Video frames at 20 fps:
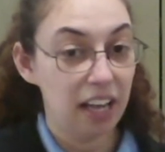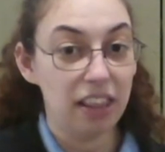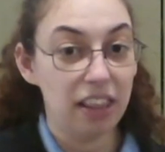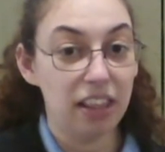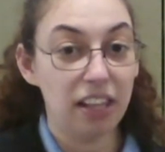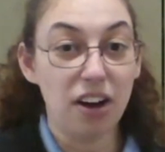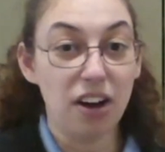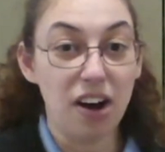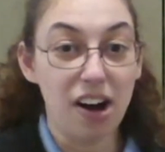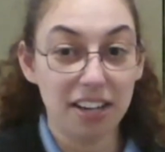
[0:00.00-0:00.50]

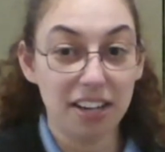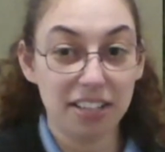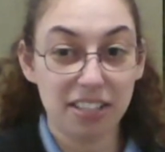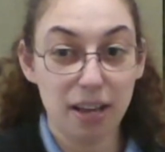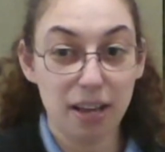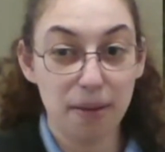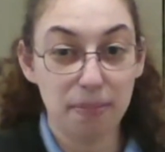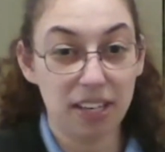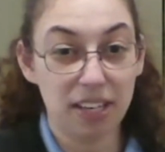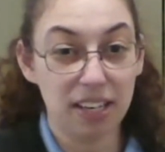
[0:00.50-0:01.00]
It caused
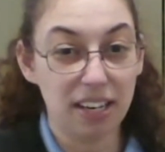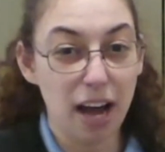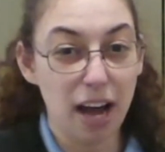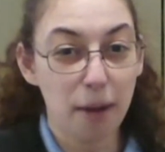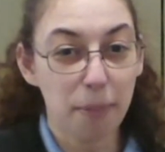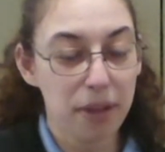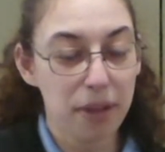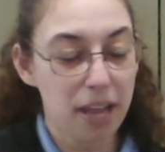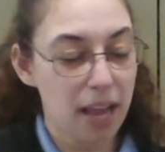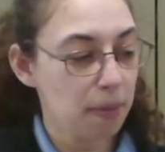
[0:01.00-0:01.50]
them to
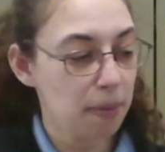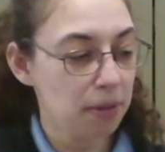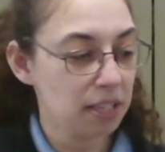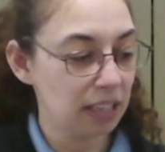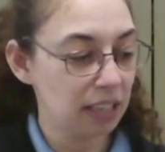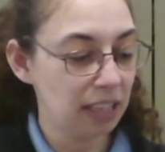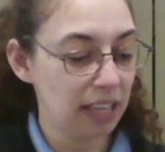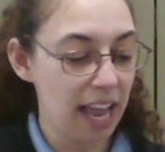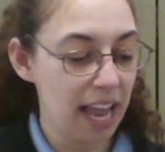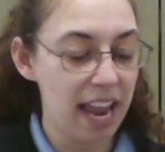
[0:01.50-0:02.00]
not be able
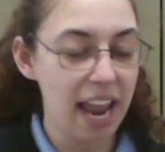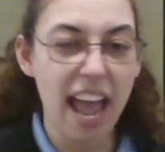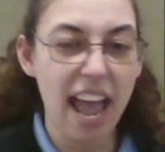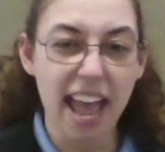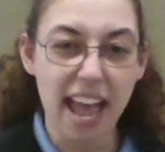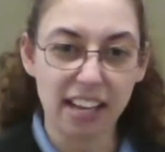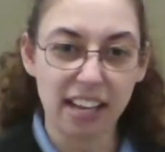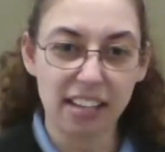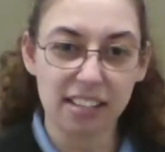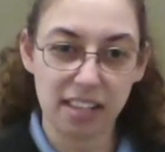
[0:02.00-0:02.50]
to lay
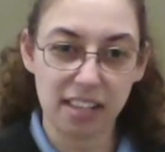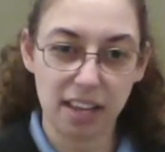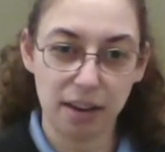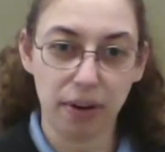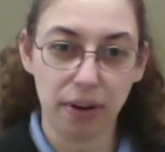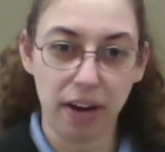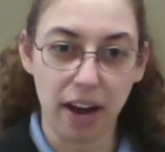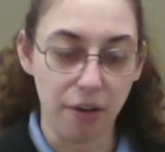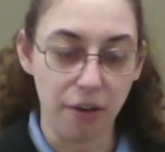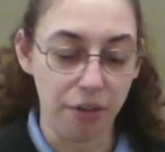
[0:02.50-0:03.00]
eggs that
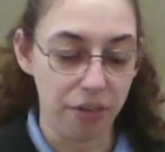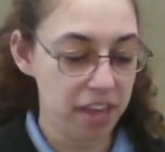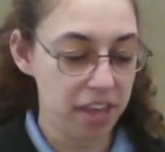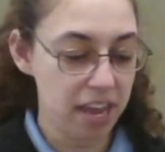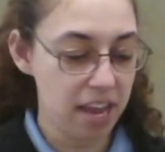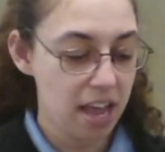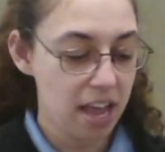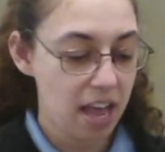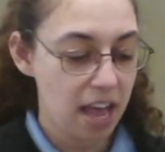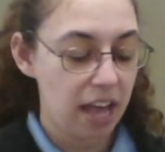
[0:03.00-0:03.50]
were
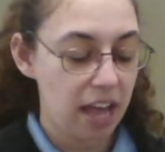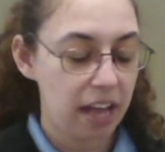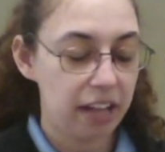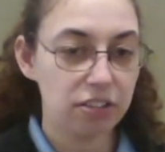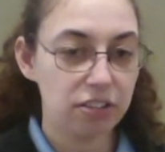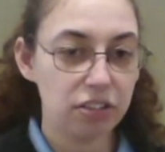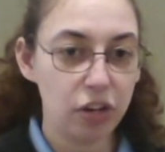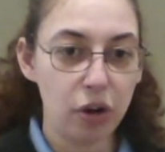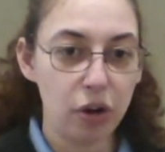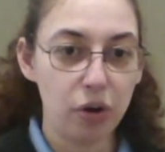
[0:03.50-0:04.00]
healthy, and
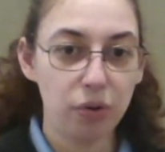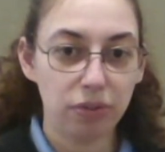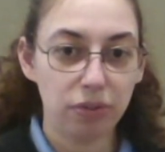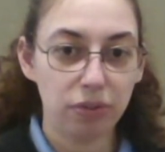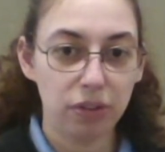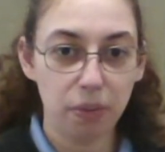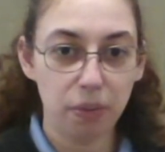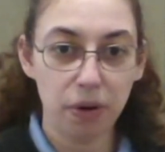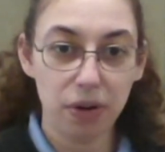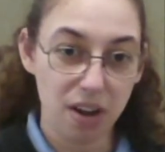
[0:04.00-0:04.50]
so
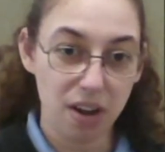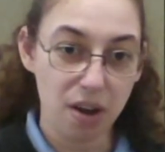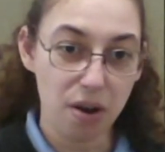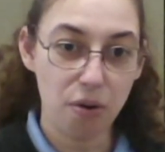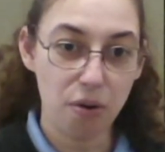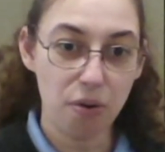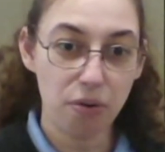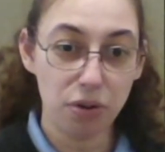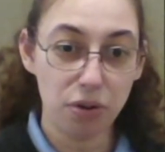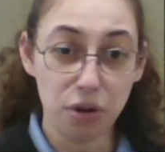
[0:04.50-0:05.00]
there were
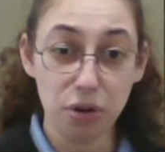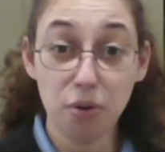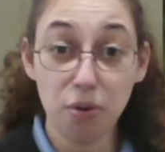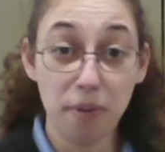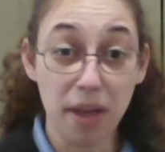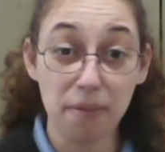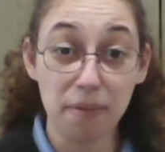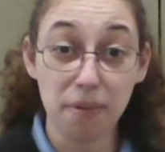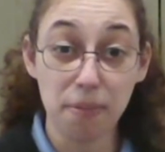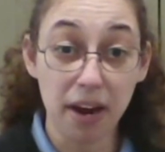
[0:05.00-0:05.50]
no new
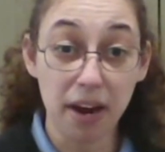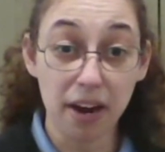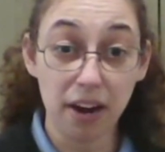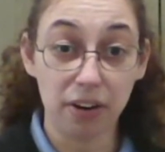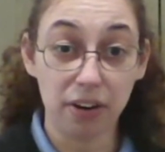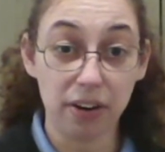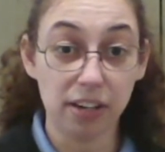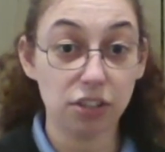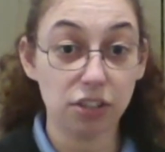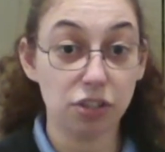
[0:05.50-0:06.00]
baby
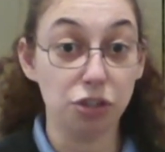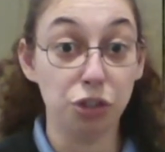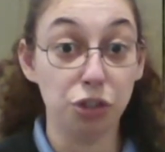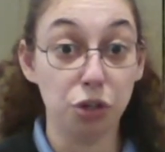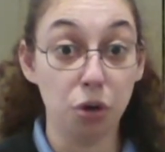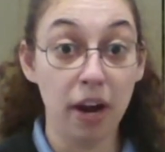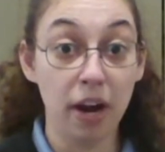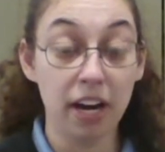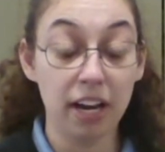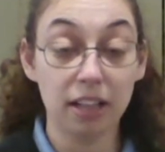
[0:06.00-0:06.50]
peregrines
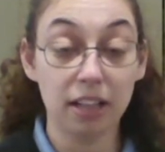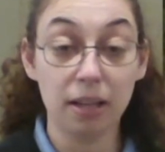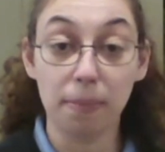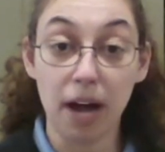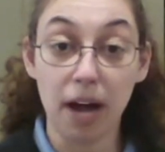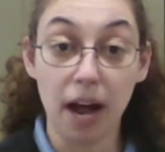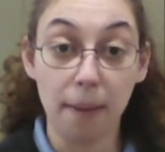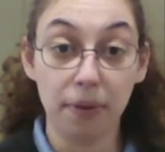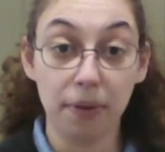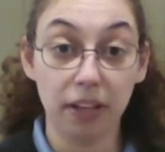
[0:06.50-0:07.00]
joining the
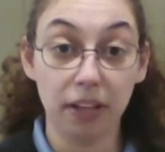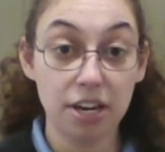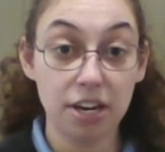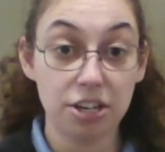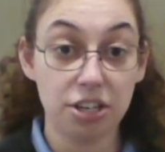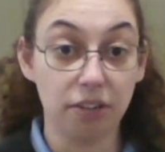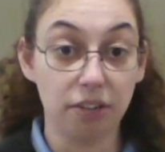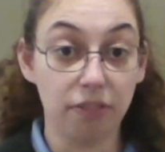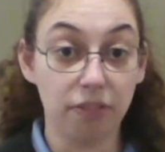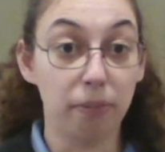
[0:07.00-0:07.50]

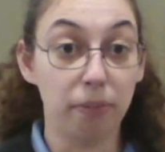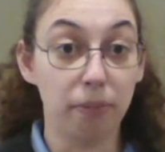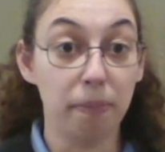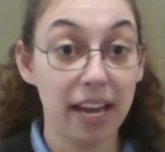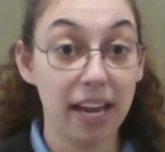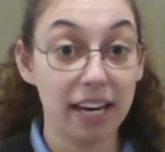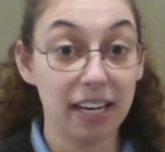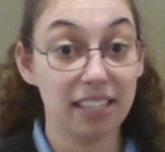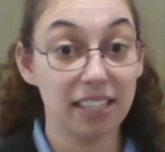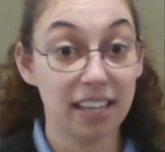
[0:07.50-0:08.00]
population for
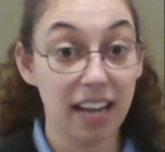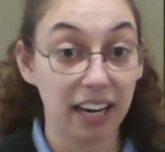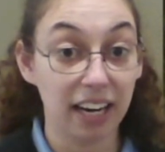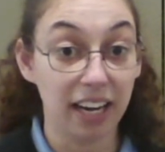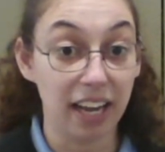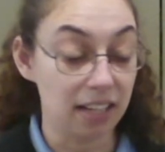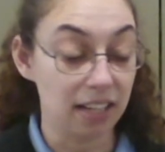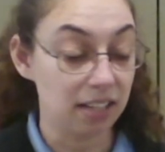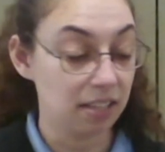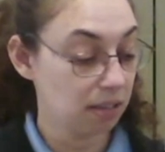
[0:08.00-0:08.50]
many
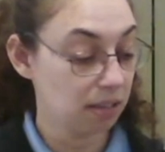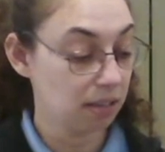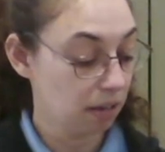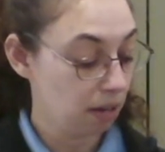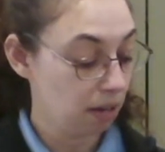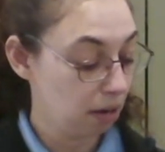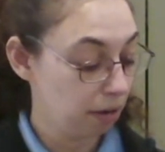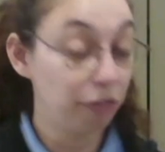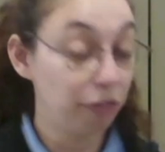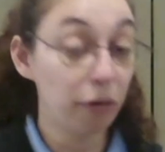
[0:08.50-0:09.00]
decades.
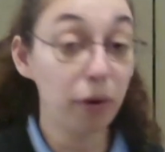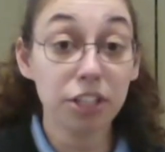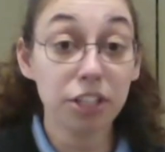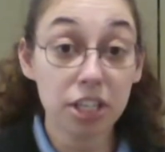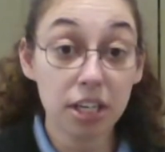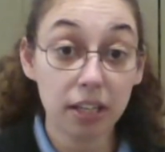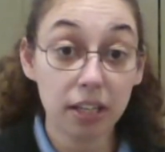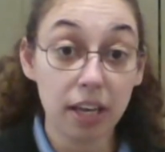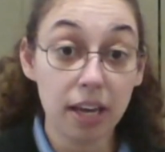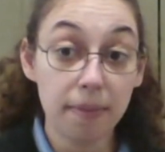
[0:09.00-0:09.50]

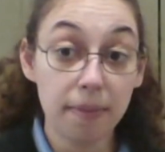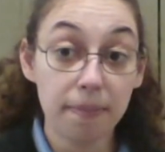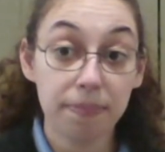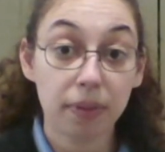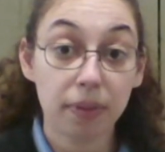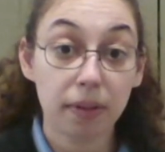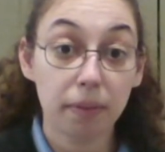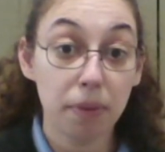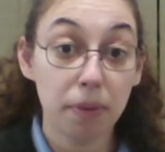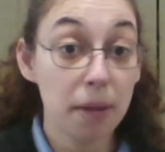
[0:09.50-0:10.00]
Fortunately,
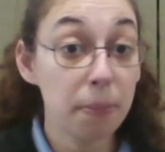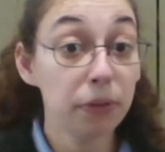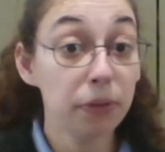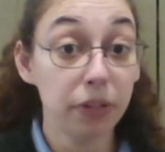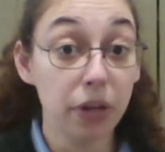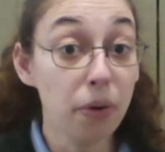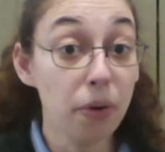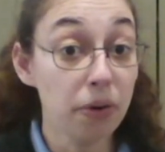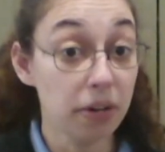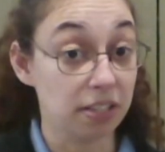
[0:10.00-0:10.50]
people
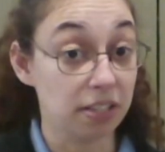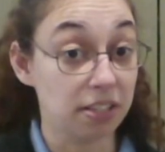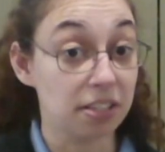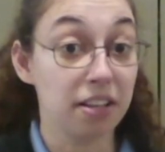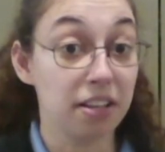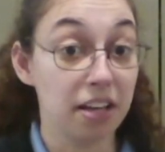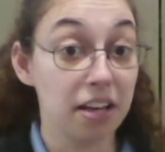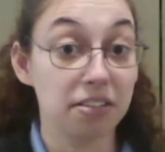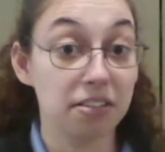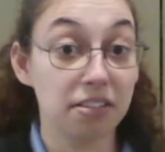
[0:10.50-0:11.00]

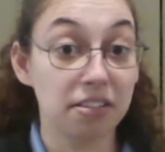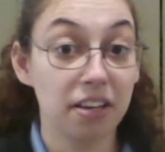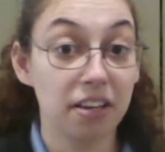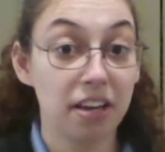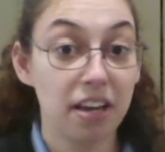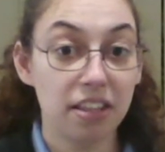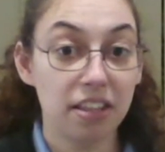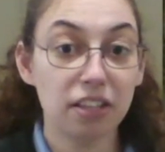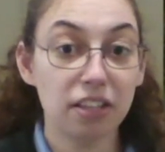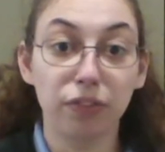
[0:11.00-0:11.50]
noticed this.
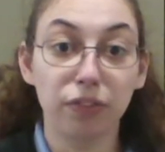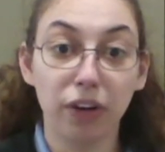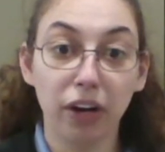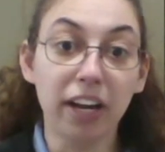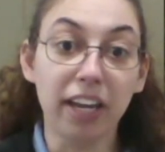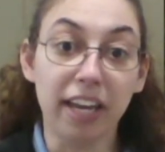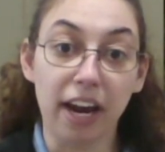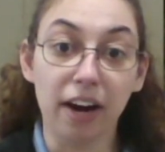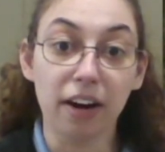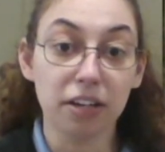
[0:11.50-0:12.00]
This very
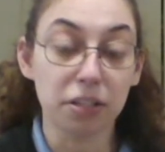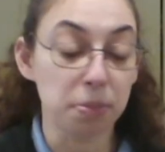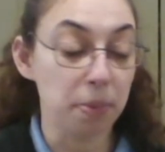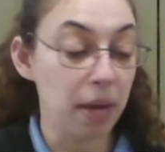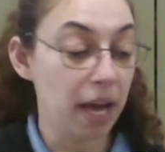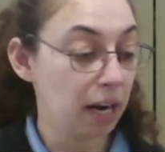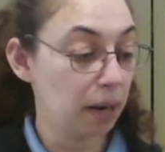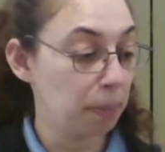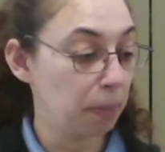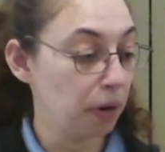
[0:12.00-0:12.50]

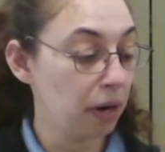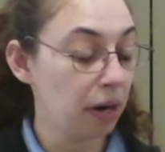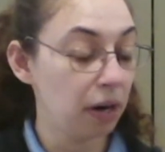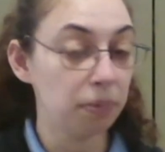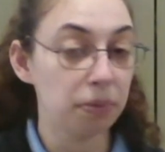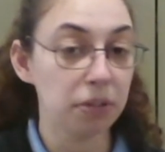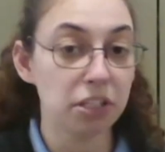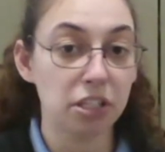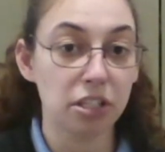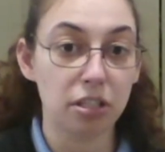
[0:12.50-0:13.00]
charismatic bird
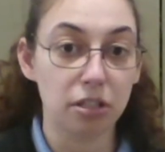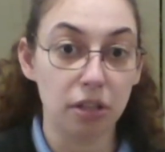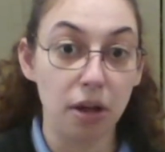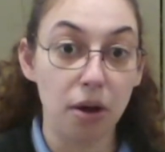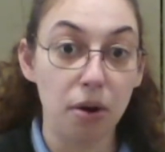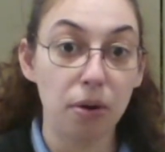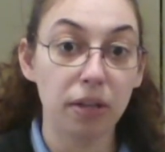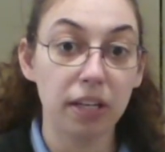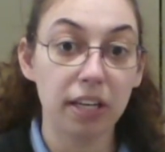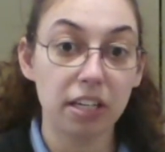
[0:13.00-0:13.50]
was
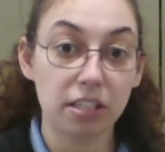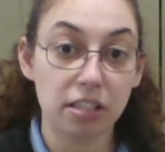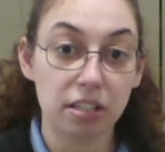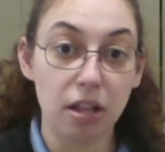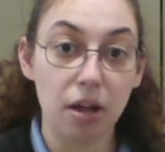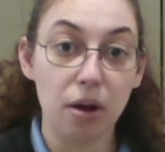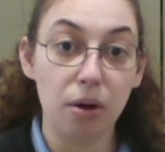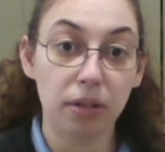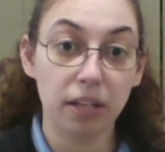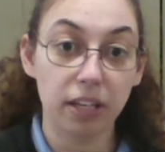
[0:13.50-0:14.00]
slowly,
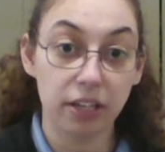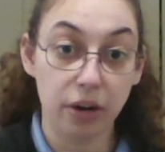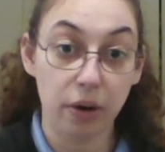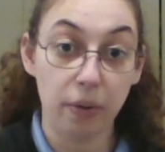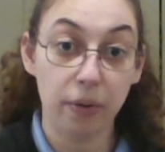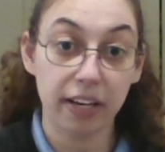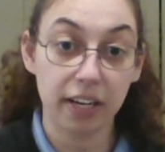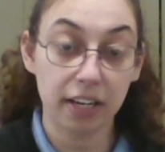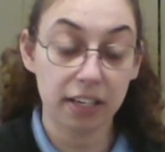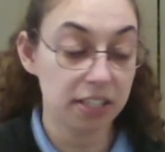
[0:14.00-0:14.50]
slowly
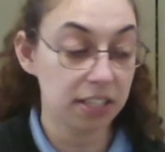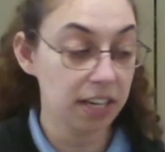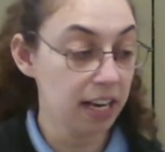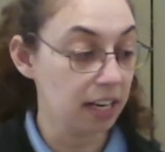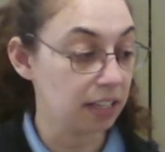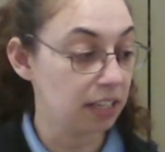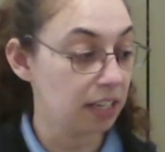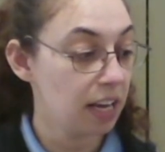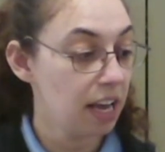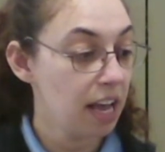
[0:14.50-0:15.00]
going
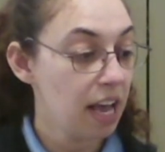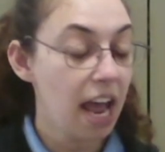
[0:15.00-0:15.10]
extinct.